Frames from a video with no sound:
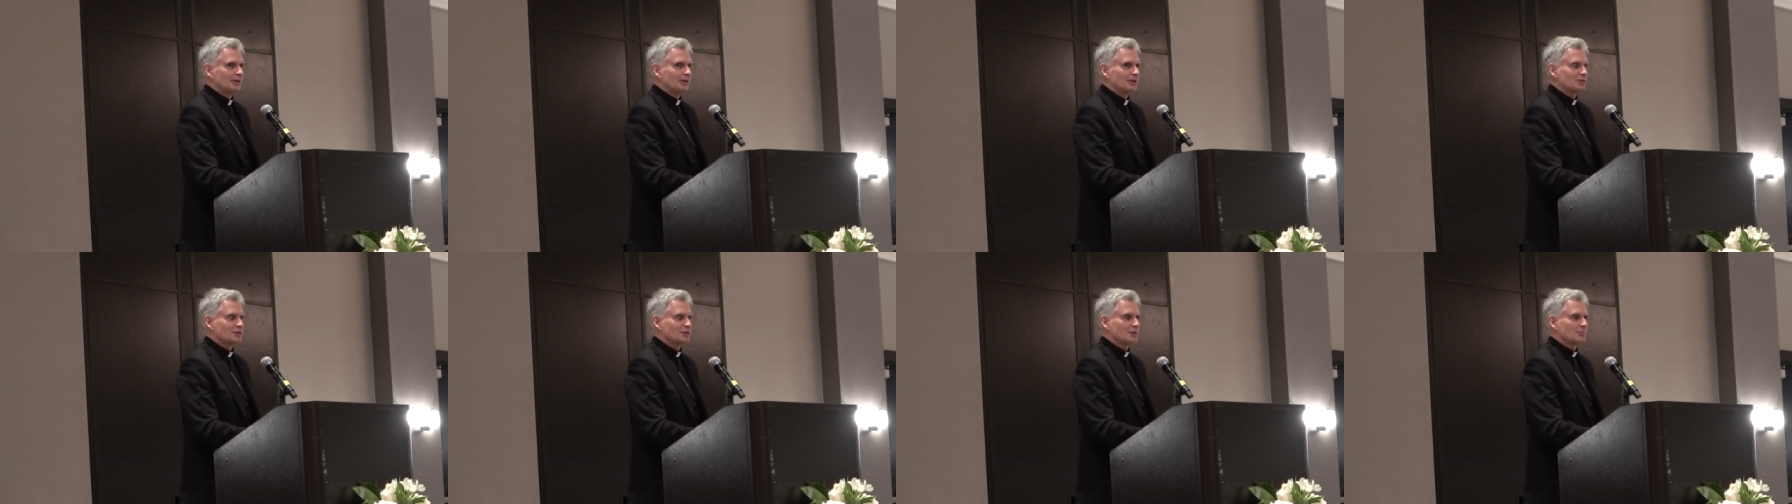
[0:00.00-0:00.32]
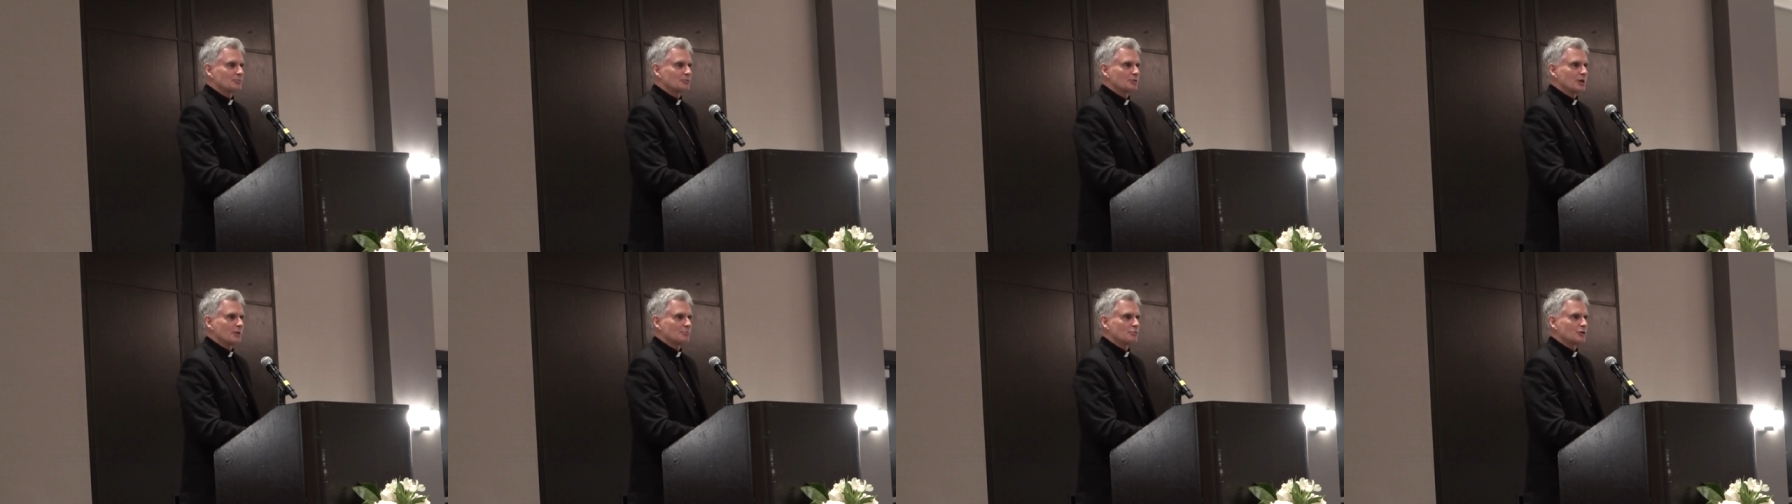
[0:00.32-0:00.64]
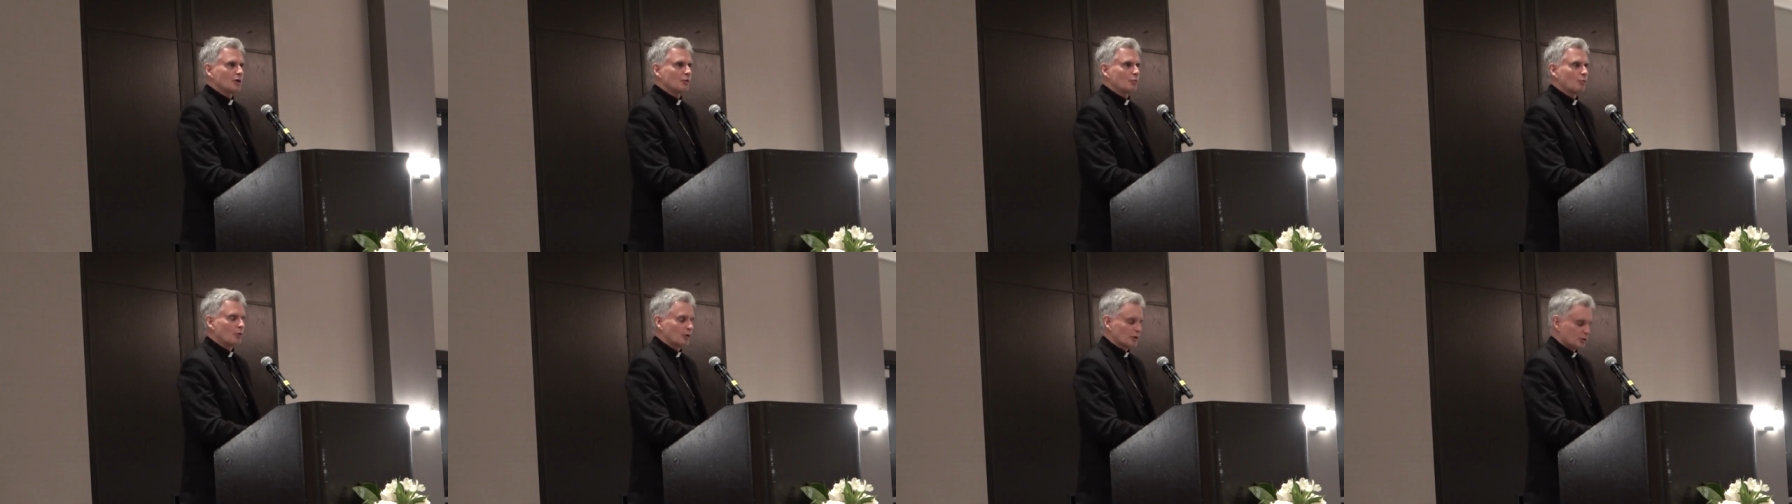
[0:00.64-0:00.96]
Now,
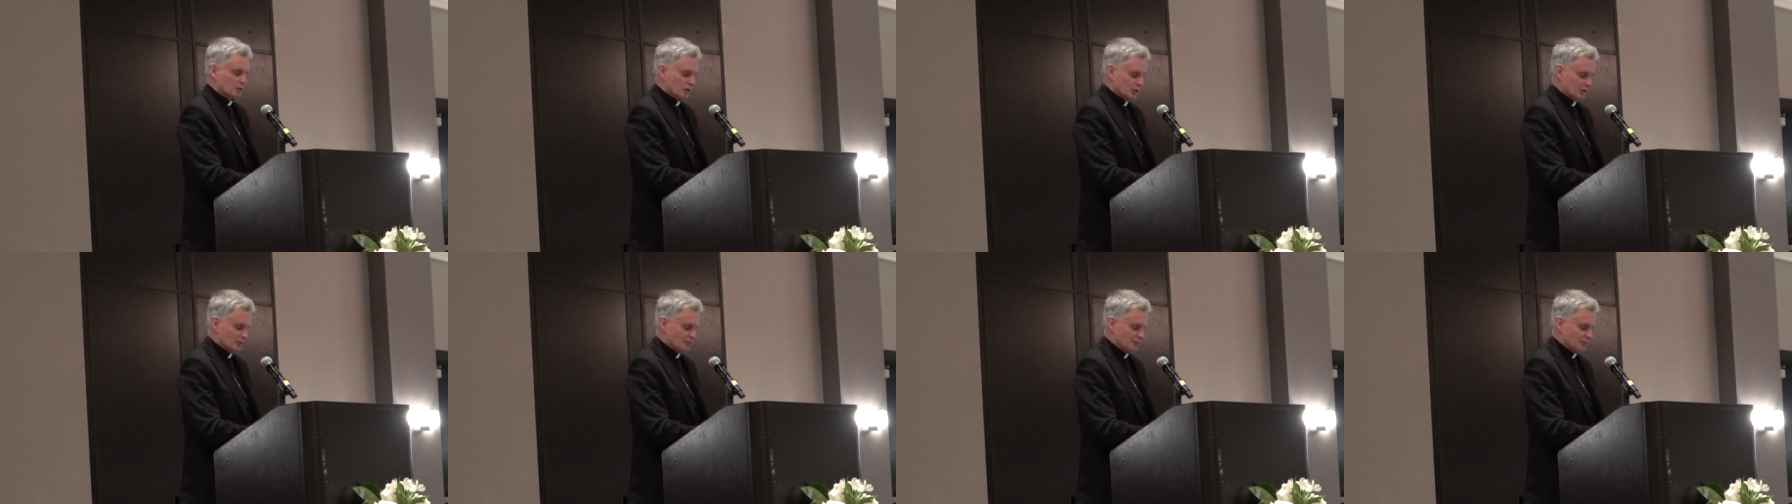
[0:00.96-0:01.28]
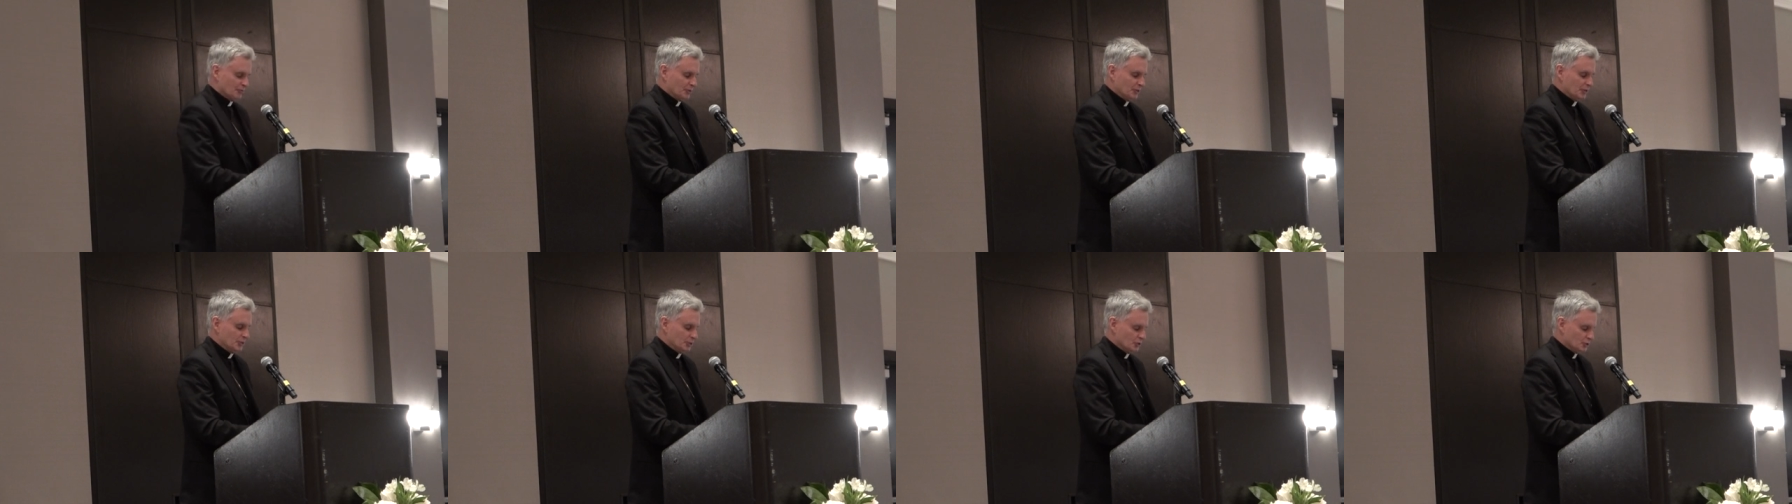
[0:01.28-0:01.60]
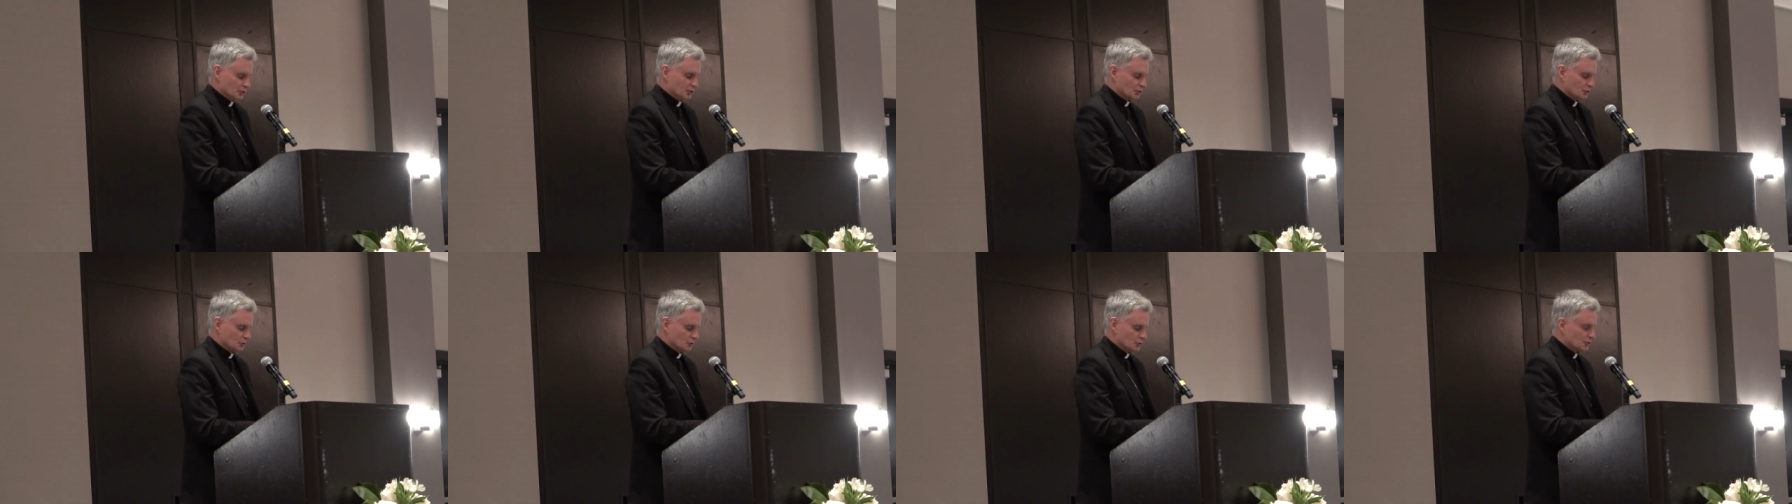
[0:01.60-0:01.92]
sometimes I wonder if the
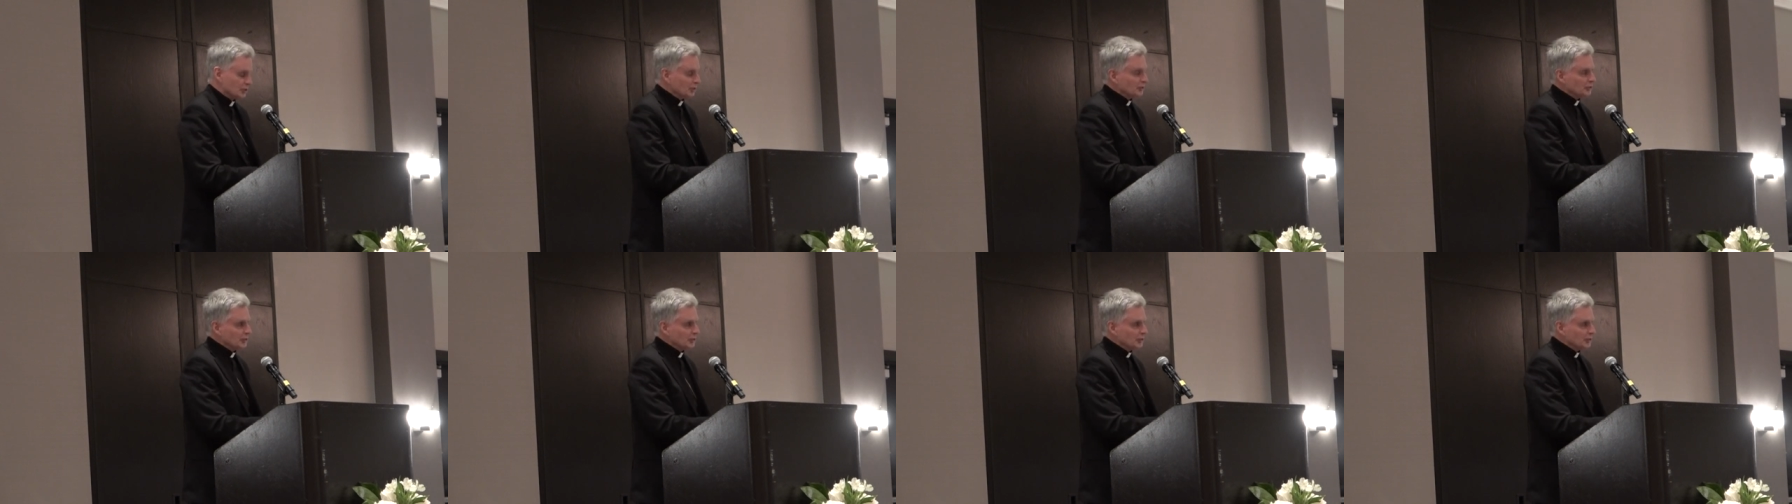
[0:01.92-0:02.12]
issues,